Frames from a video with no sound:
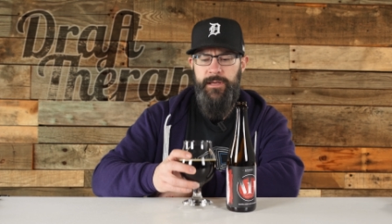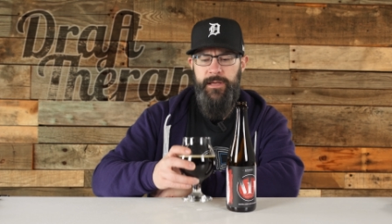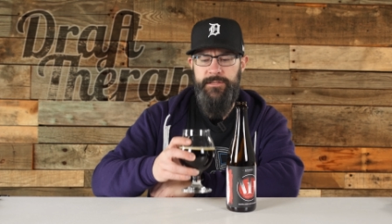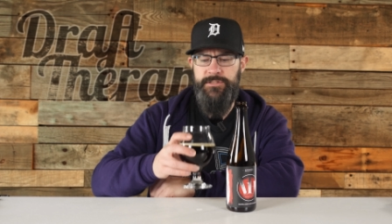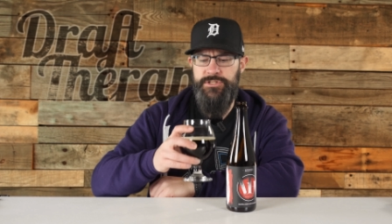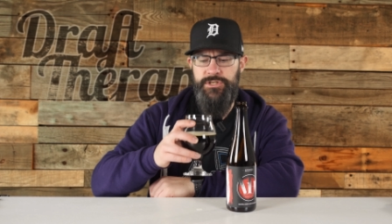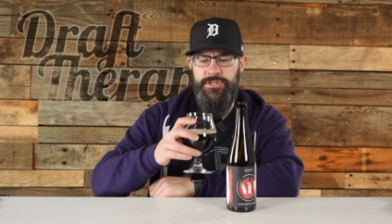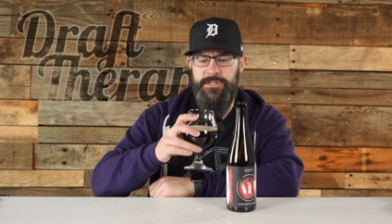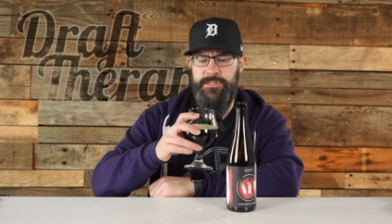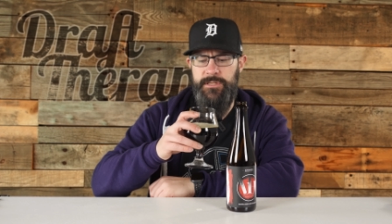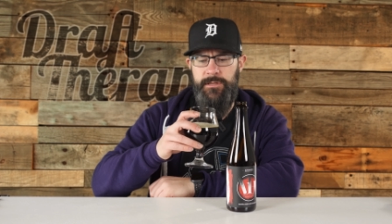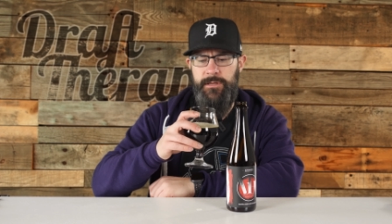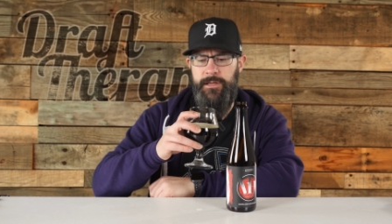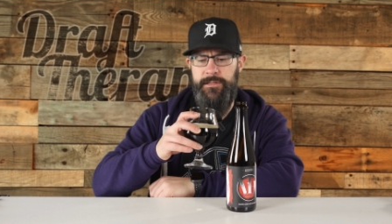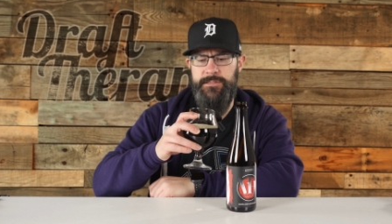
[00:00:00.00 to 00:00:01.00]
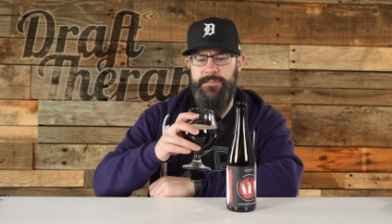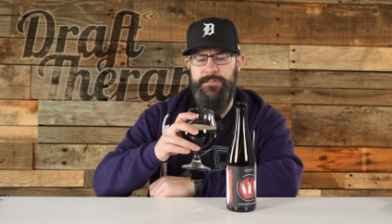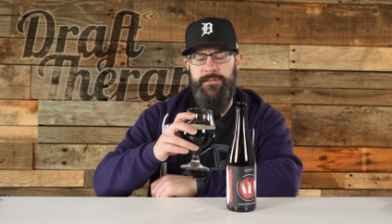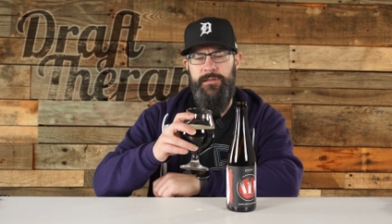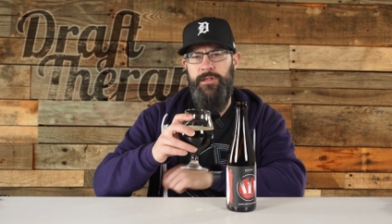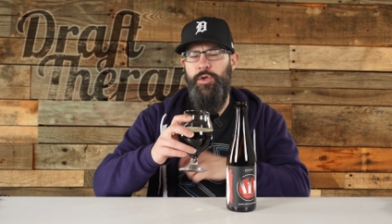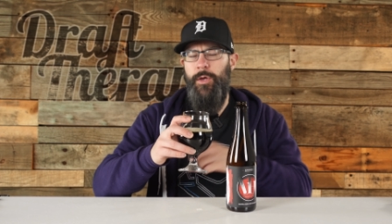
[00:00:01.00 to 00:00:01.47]
It's just,
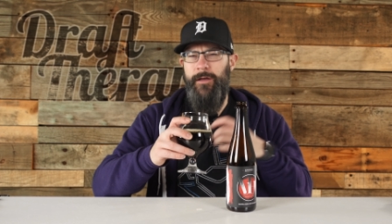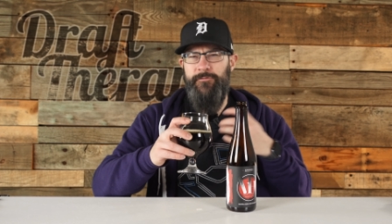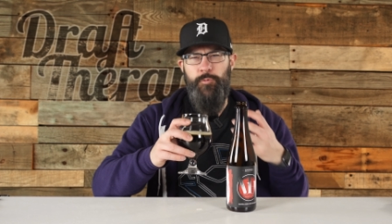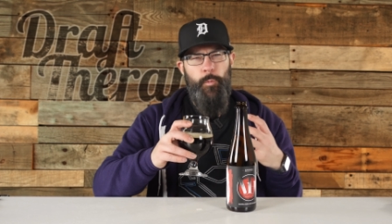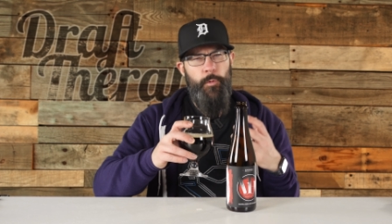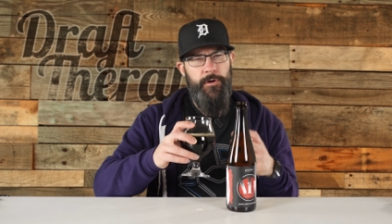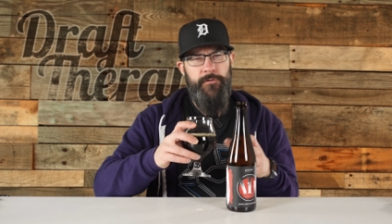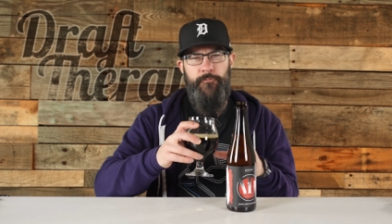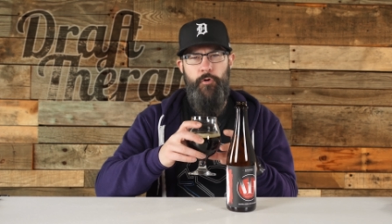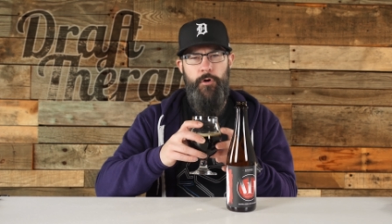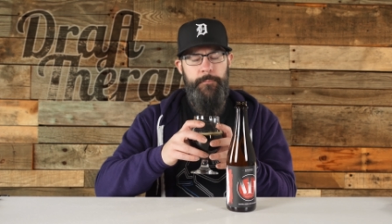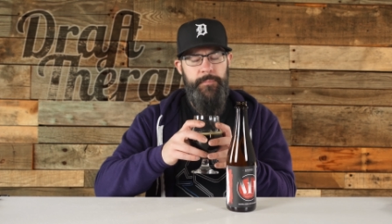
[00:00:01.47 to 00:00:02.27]
it's, you have to work for